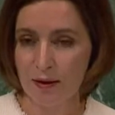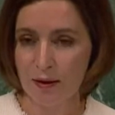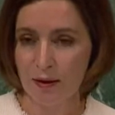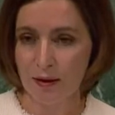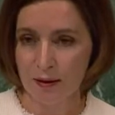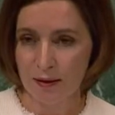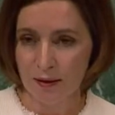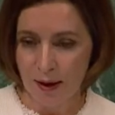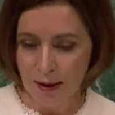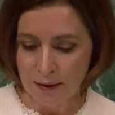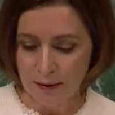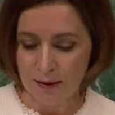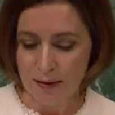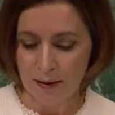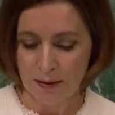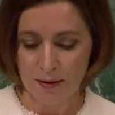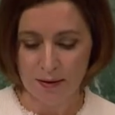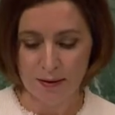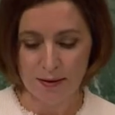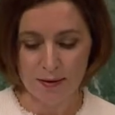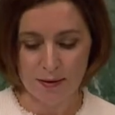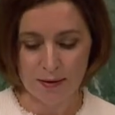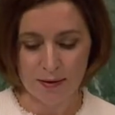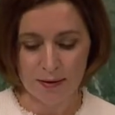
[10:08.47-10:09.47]
and
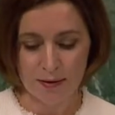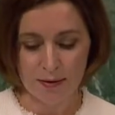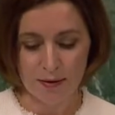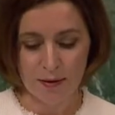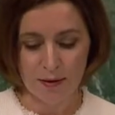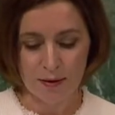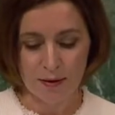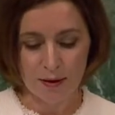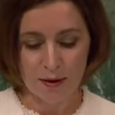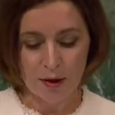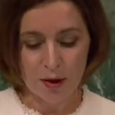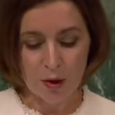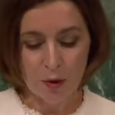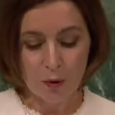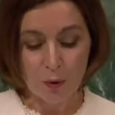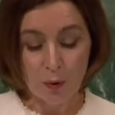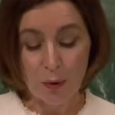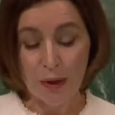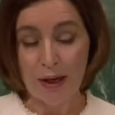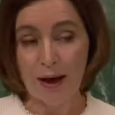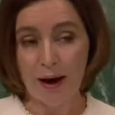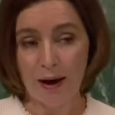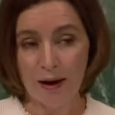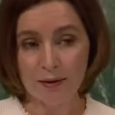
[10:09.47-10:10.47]
relentless
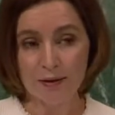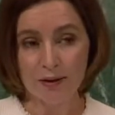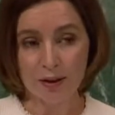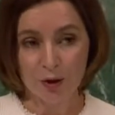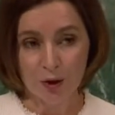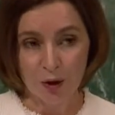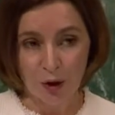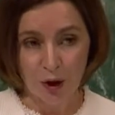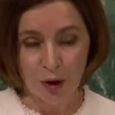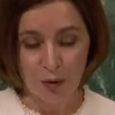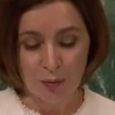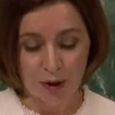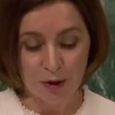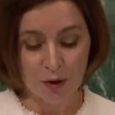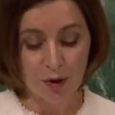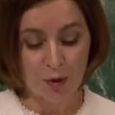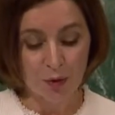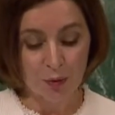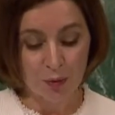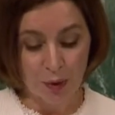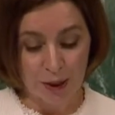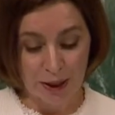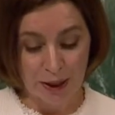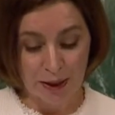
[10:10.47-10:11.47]
we are determined
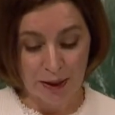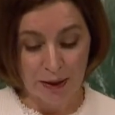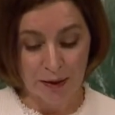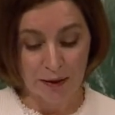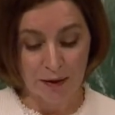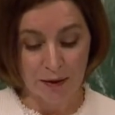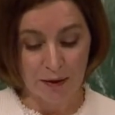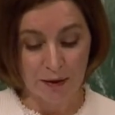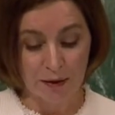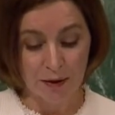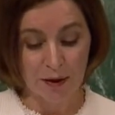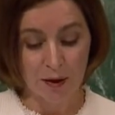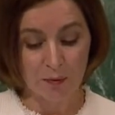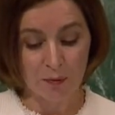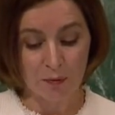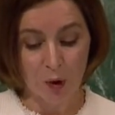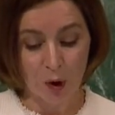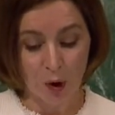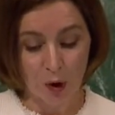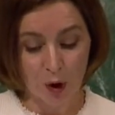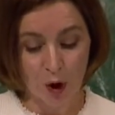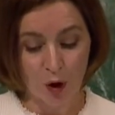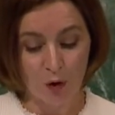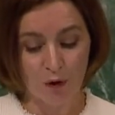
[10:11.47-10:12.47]
to bring
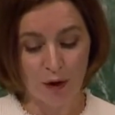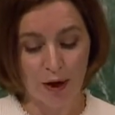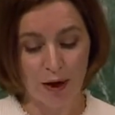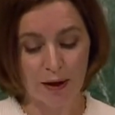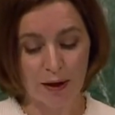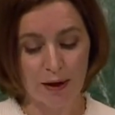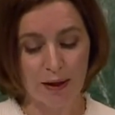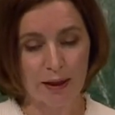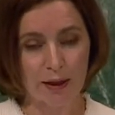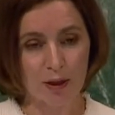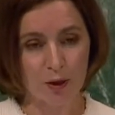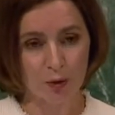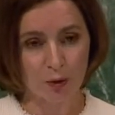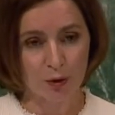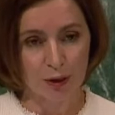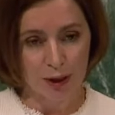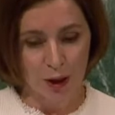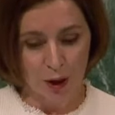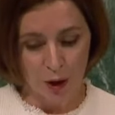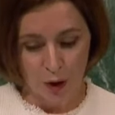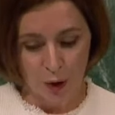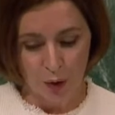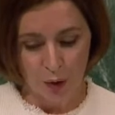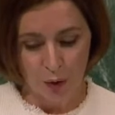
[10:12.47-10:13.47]
Moldova into the
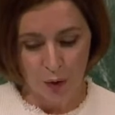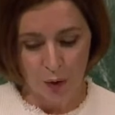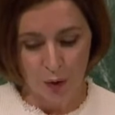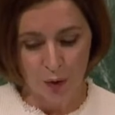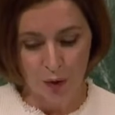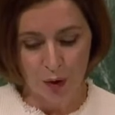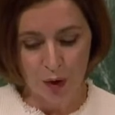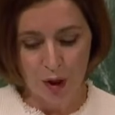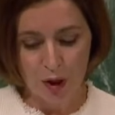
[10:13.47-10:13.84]
EU